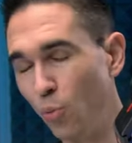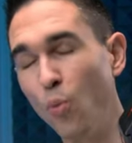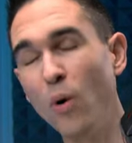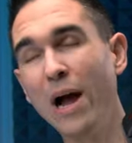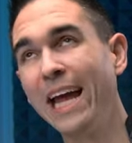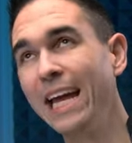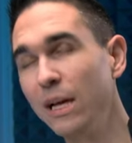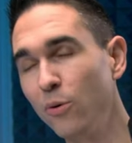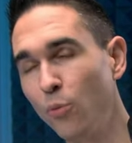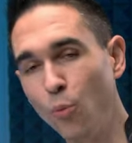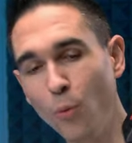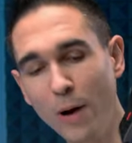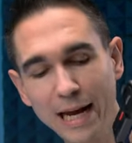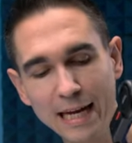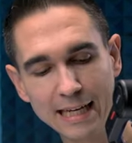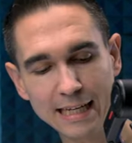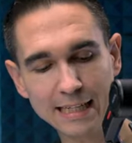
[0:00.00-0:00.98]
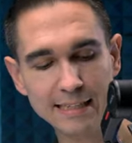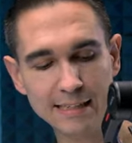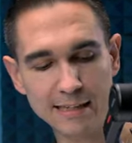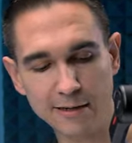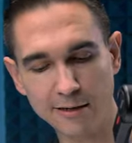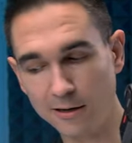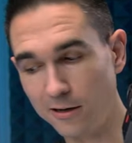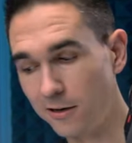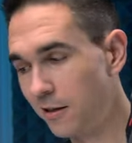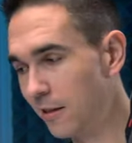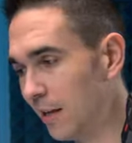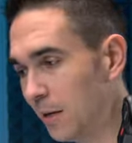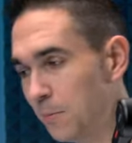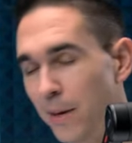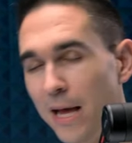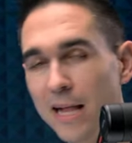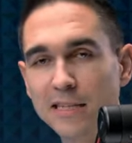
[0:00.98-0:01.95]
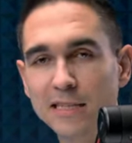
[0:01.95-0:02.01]
way easier than
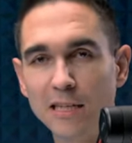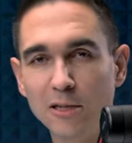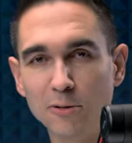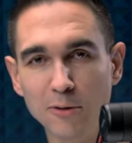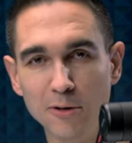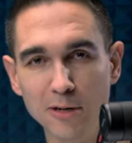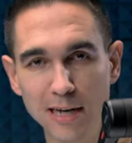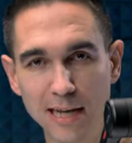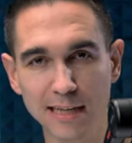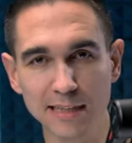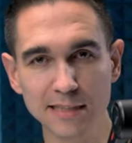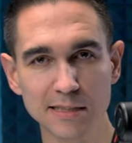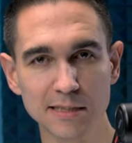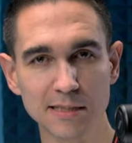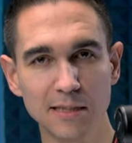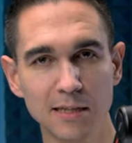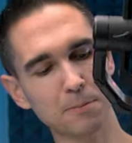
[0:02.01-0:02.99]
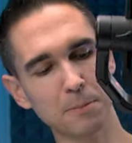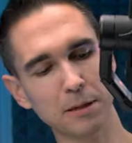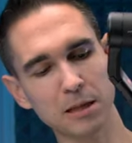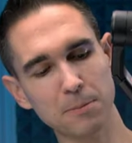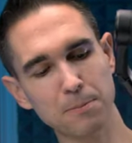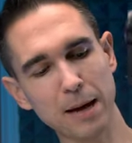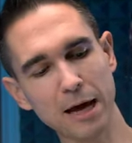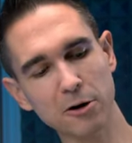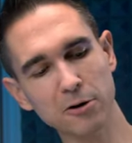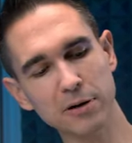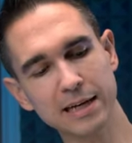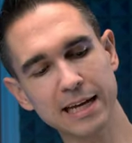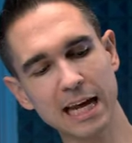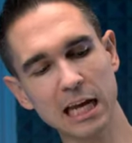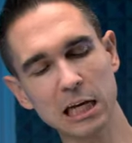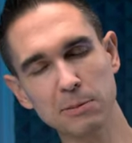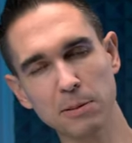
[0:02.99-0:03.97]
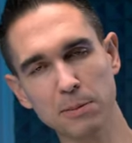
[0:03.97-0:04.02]
balancing the Ronin S, but the battery
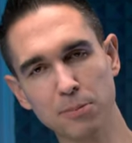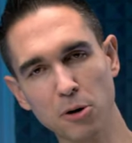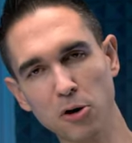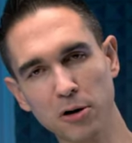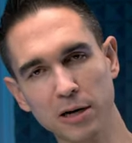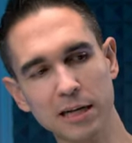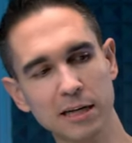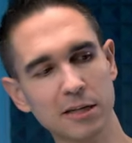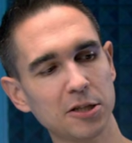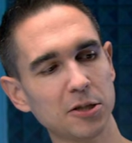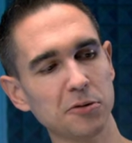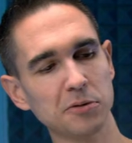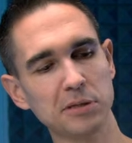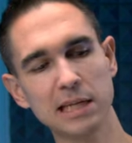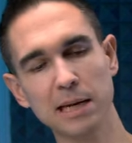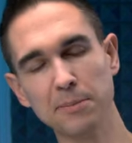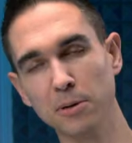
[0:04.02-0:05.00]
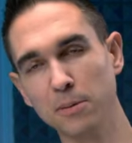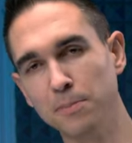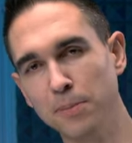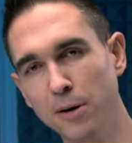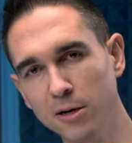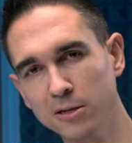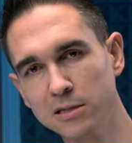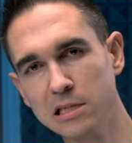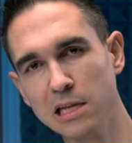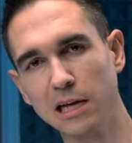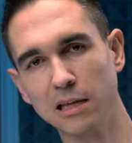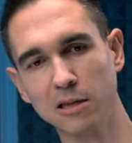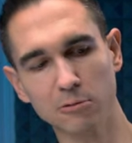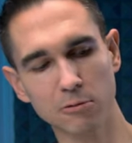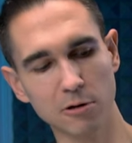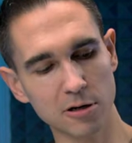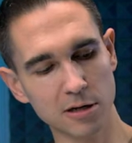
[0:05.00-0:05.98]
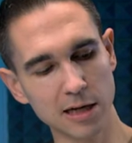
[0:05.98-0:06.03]
can't be broken into separate parts like
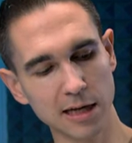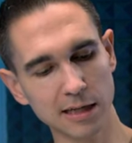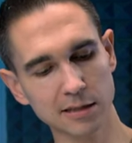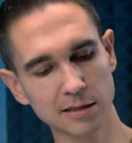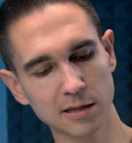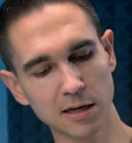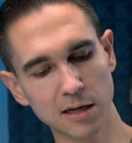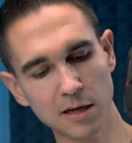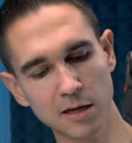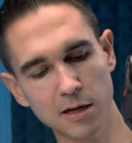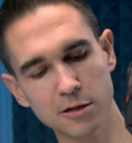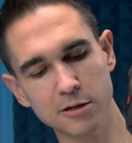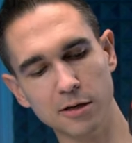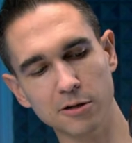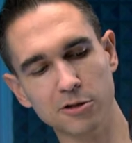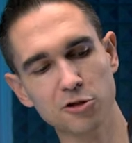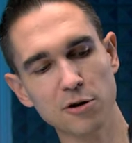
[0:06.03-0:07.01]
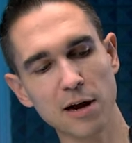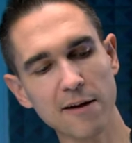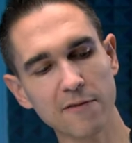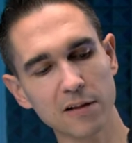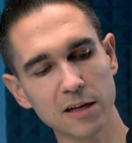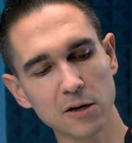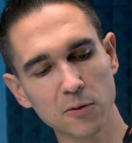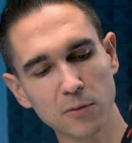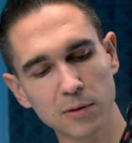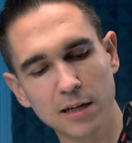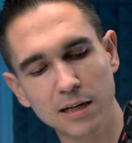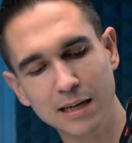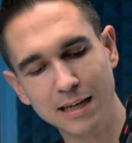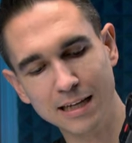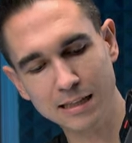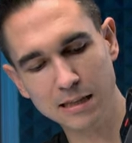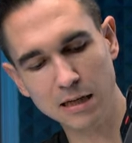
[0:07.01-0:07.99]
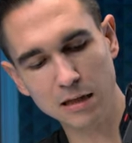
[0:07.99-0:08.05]
the Ronin S, so traveling with it
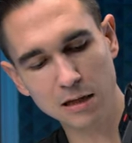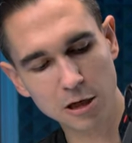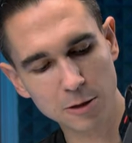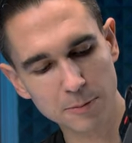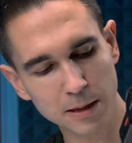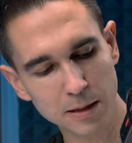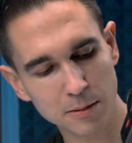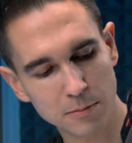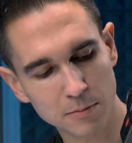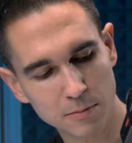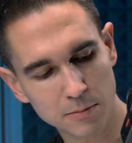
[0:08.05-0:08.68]
is a little bit